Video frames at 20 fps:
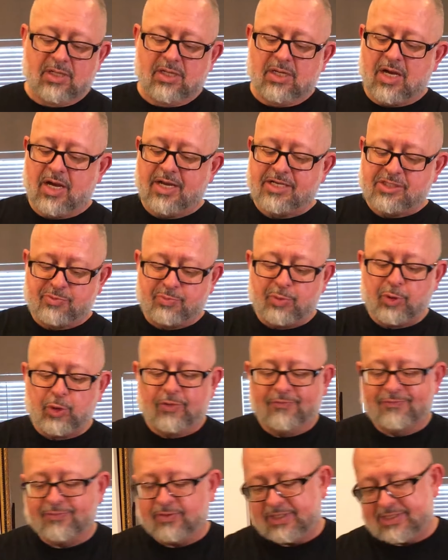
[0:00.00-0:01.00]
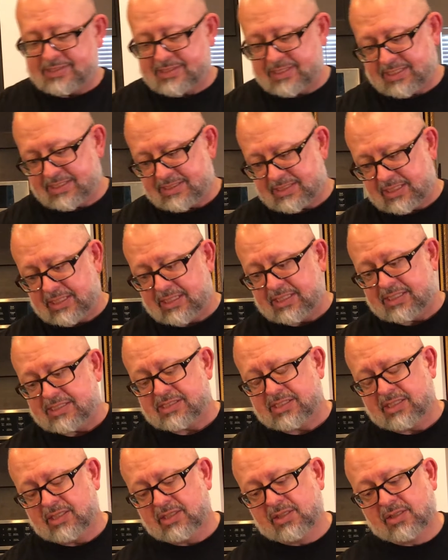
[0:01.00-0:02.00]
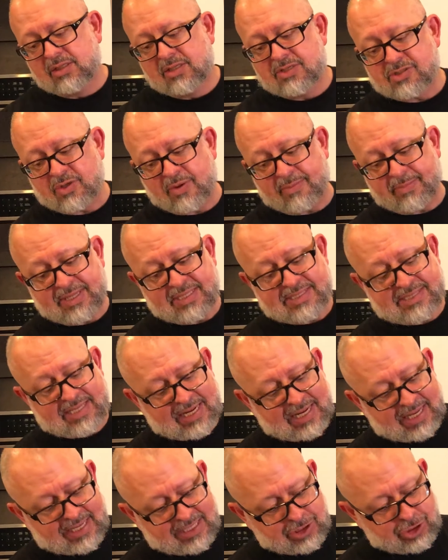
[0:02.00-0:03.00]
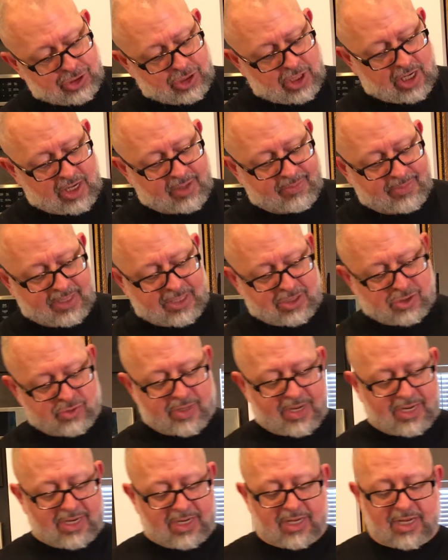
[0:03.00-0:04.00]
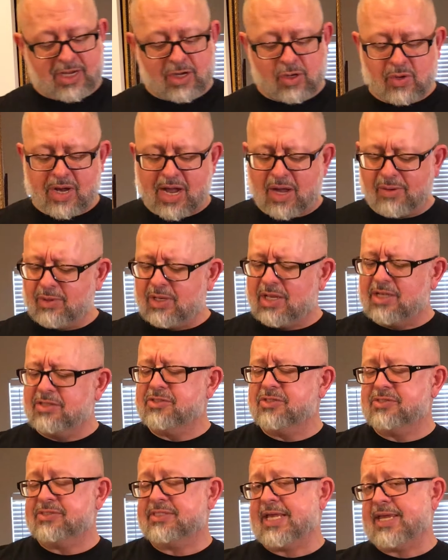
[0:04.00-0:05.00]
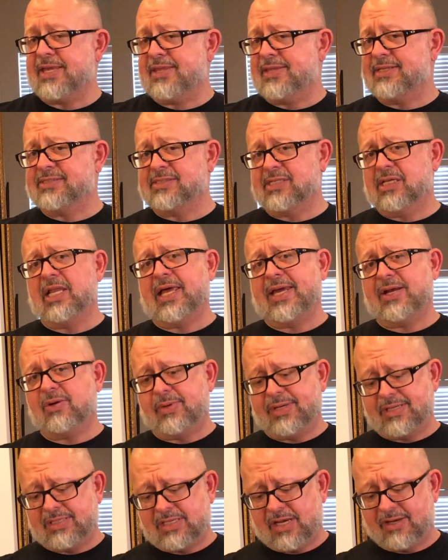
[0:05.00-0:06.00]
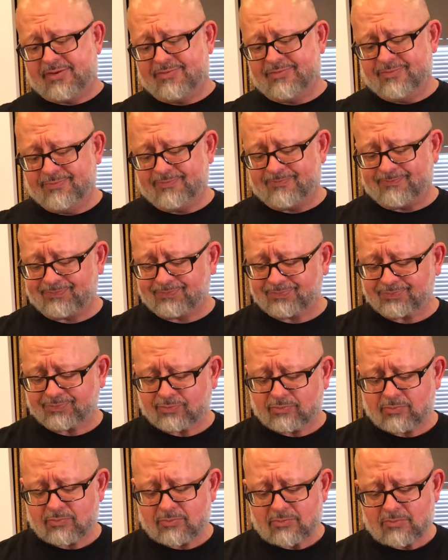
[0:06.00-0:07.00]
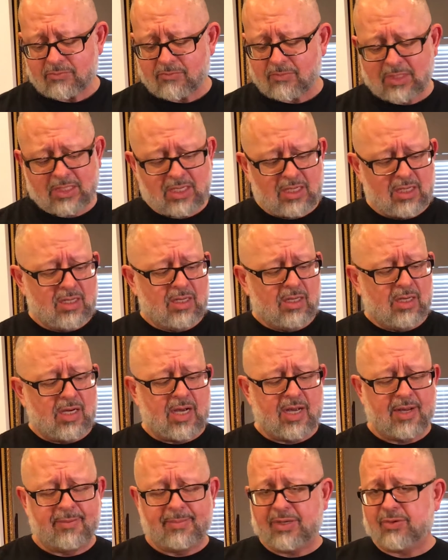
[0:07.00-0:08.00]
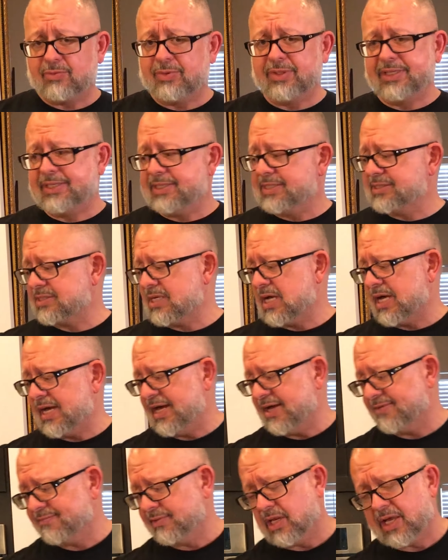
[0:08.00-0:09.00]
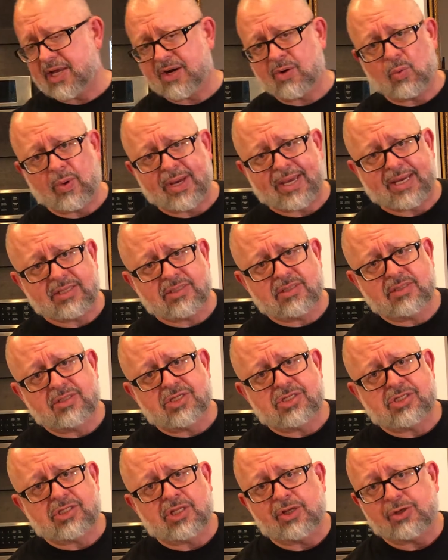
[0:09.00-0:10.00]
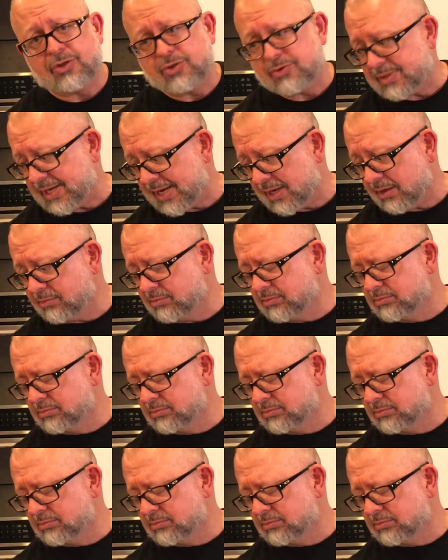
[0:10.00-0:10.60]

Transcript: As beautiful as this is, so it means it is sharp, it is ready to go. I will also say that it's a lightweight knife. It really does not have a lot of weight to slow you down.